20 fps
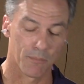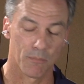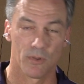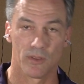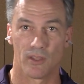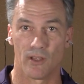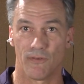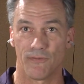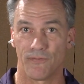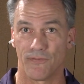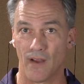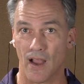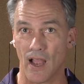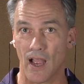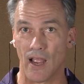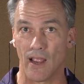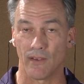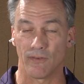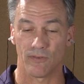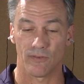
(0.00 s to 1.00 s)
But they're
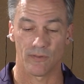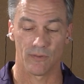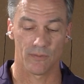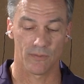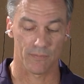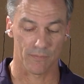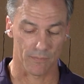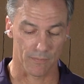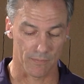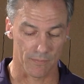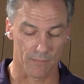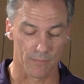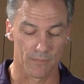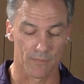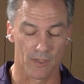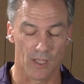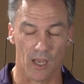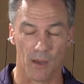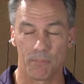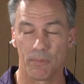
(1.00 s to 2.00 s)
fives.
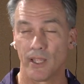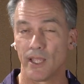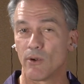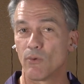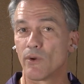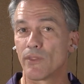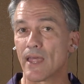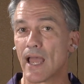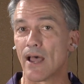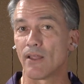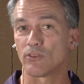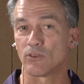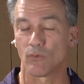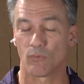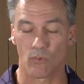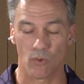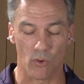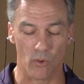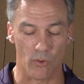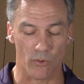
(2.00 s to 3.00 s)
I'll play it without the
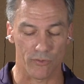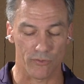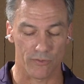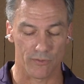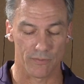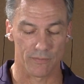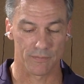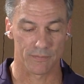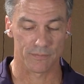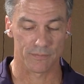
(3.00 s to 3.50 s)
rolls.